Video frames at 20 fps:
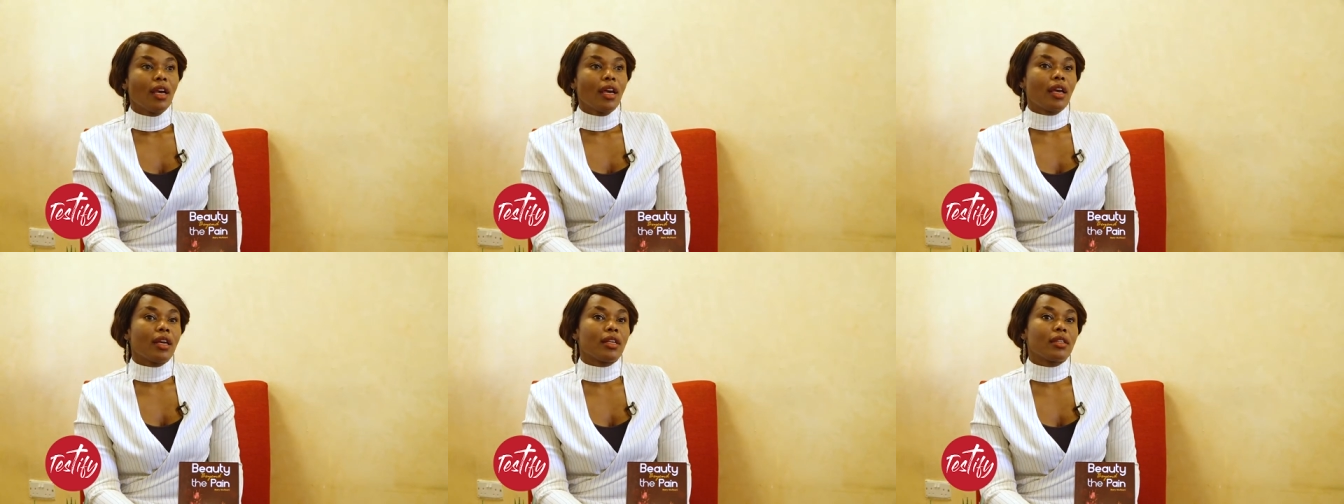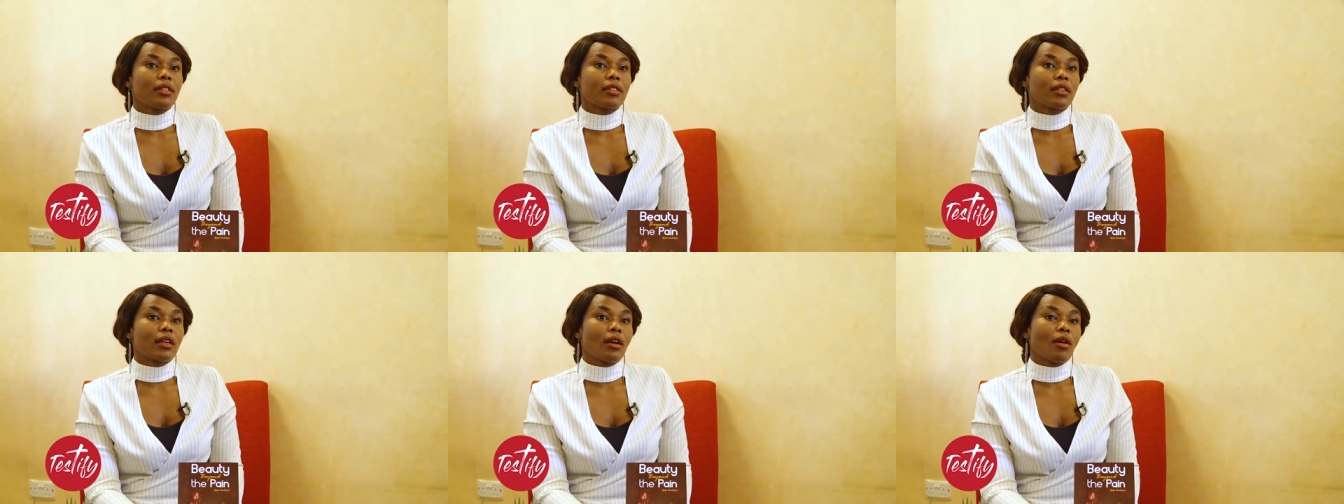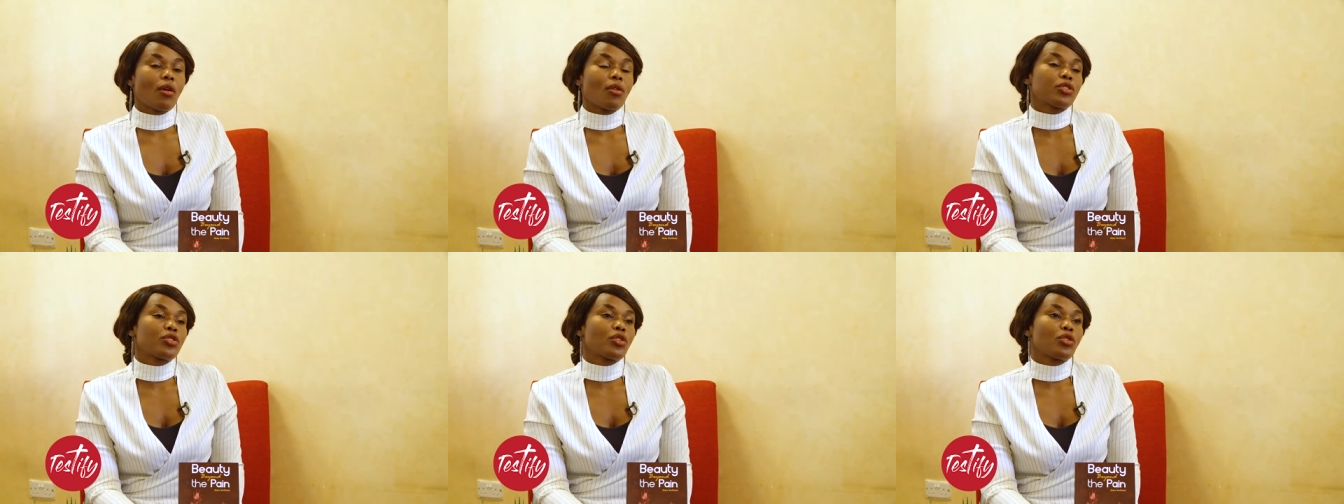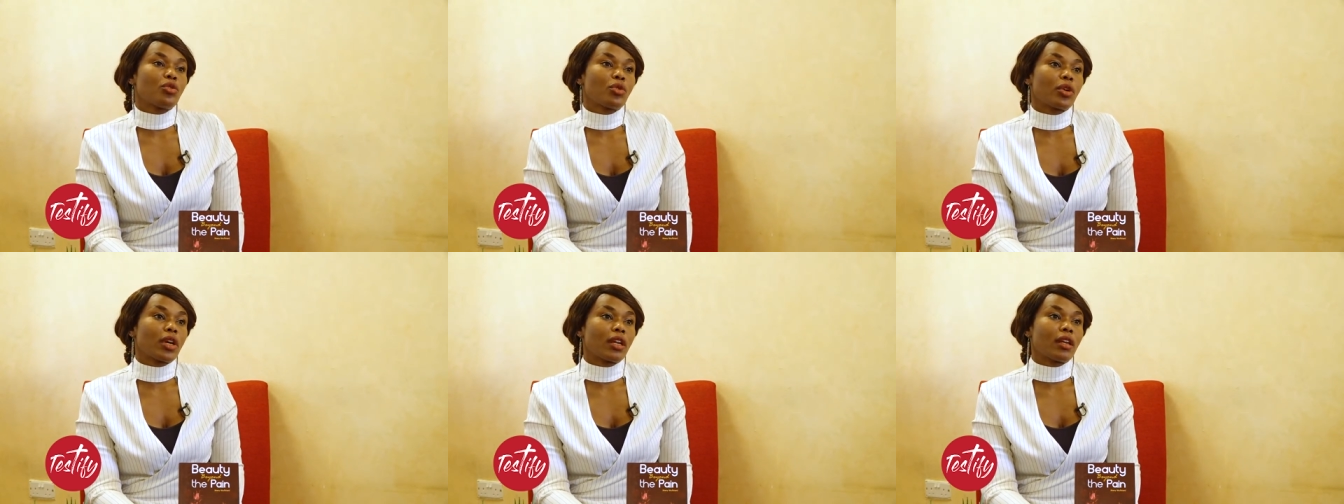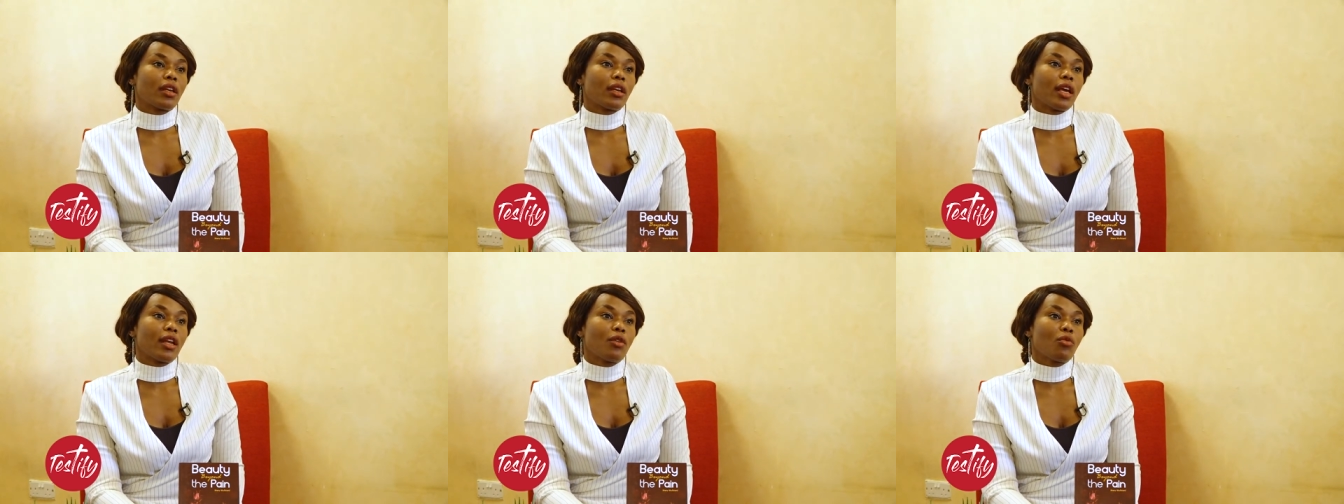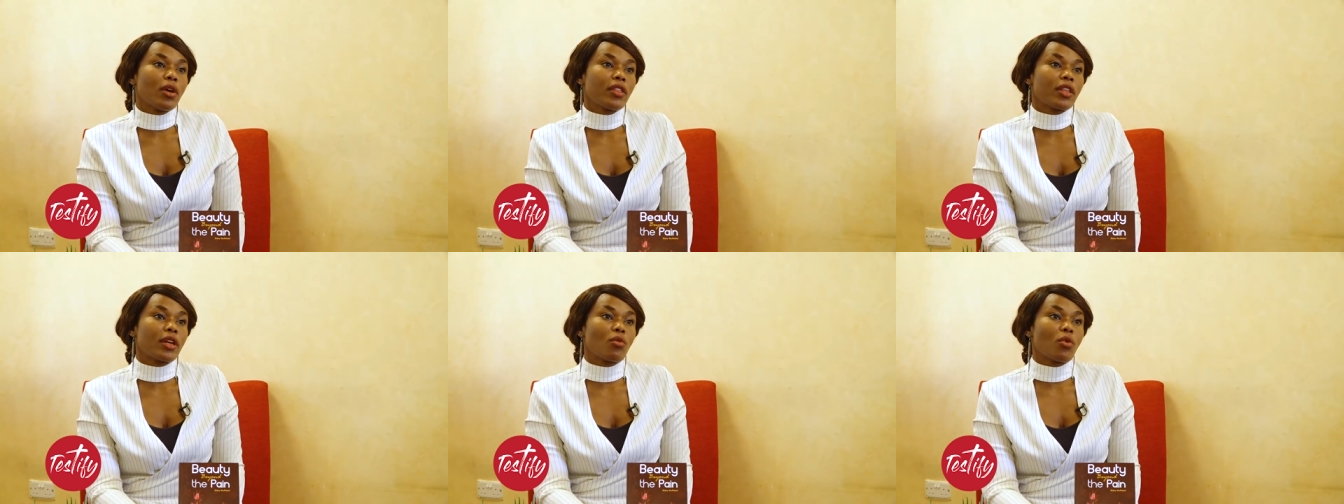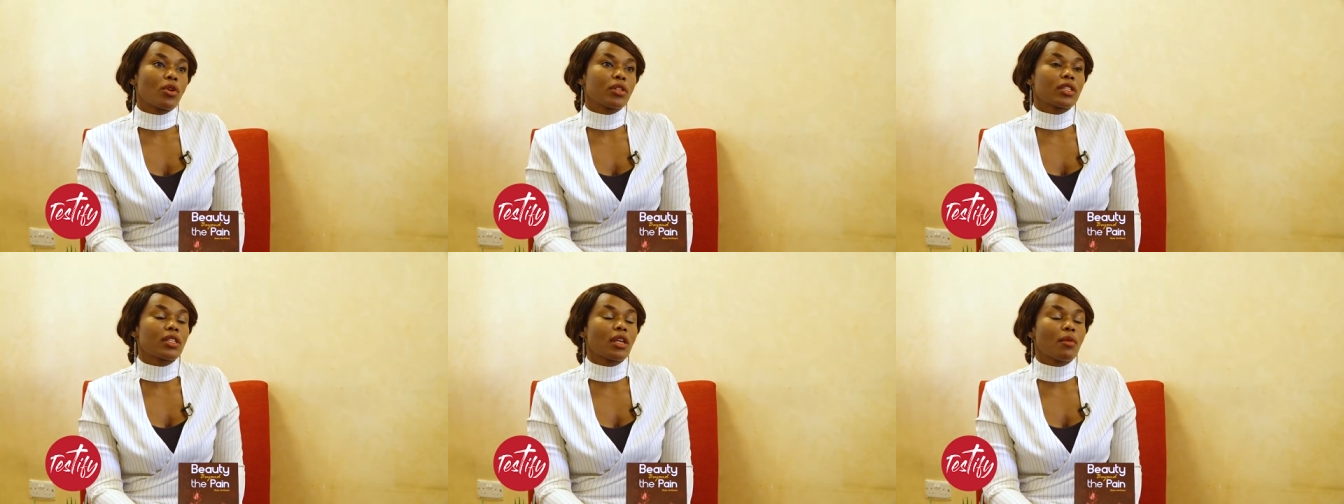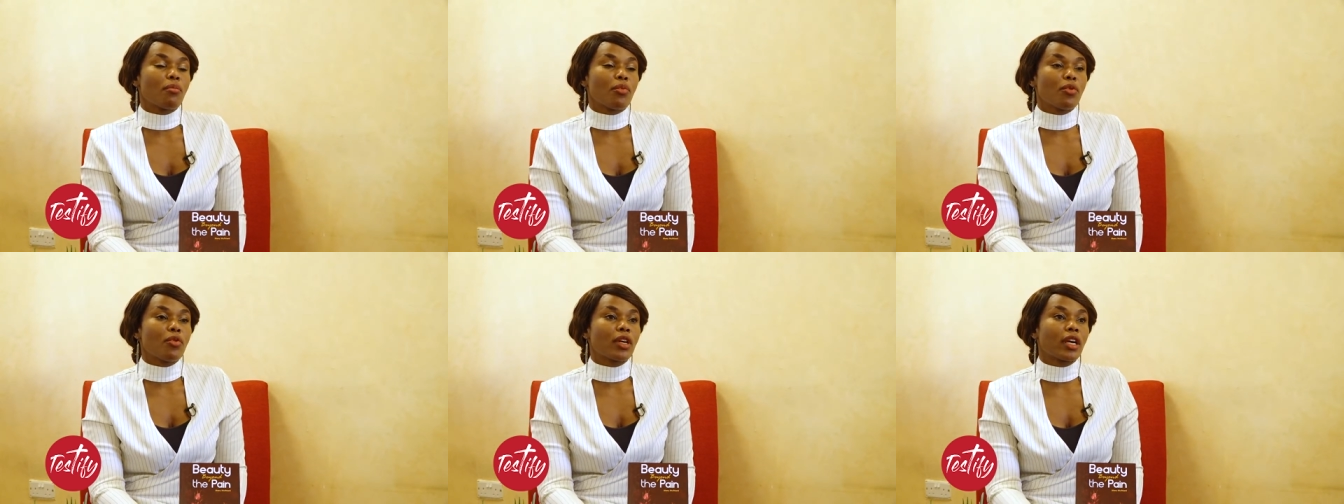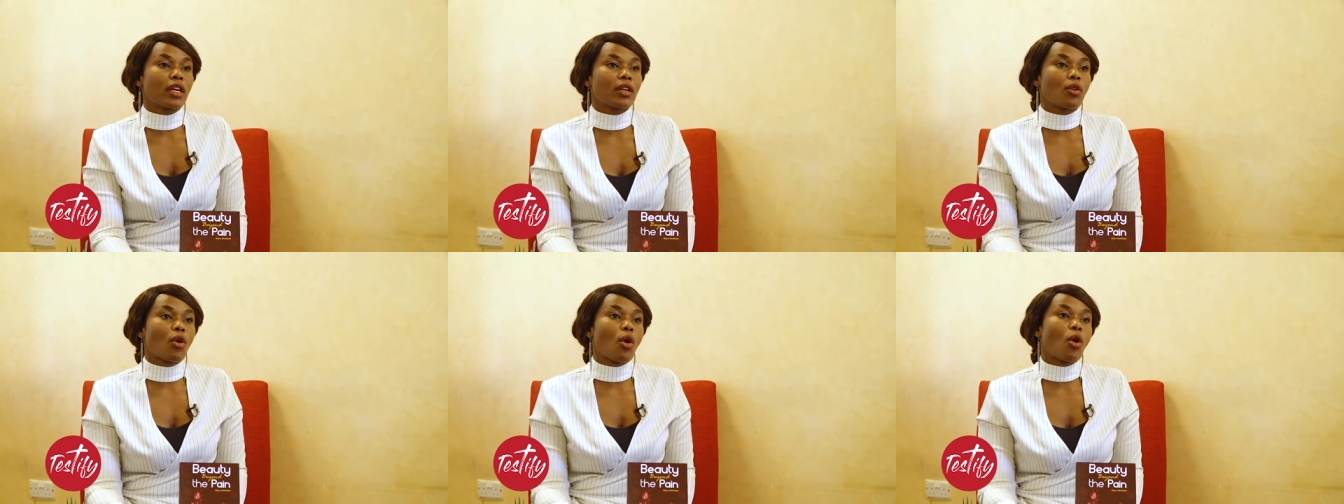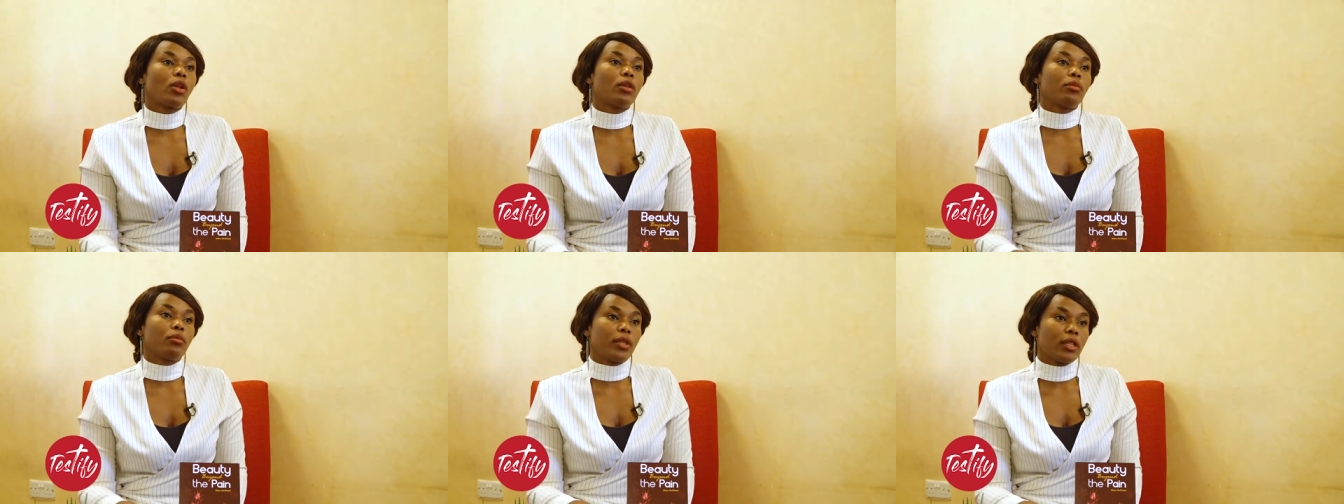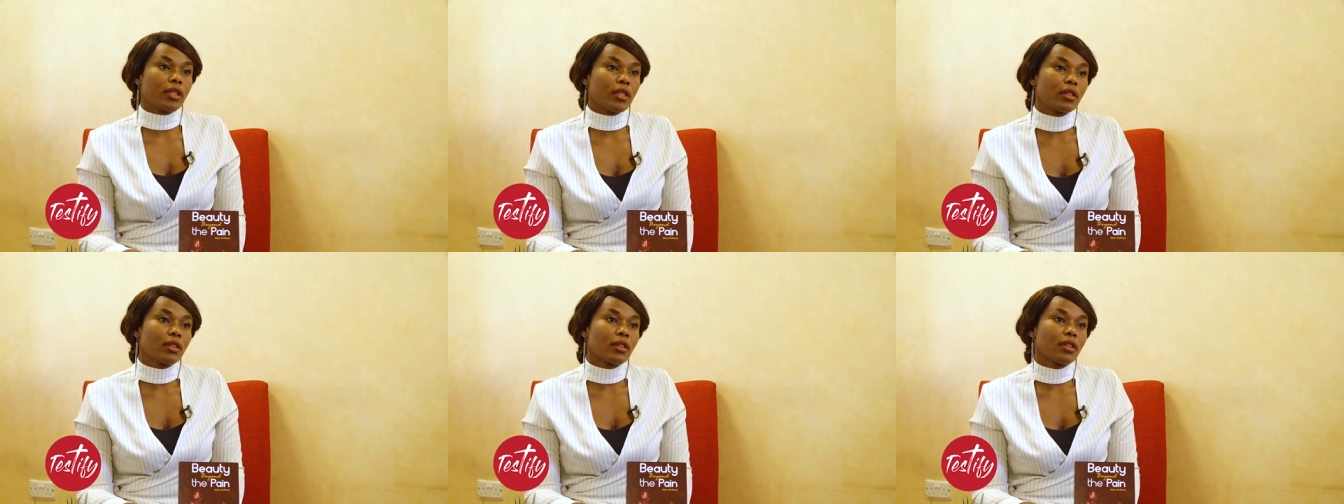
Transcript: and also anyone that wants the book can call me,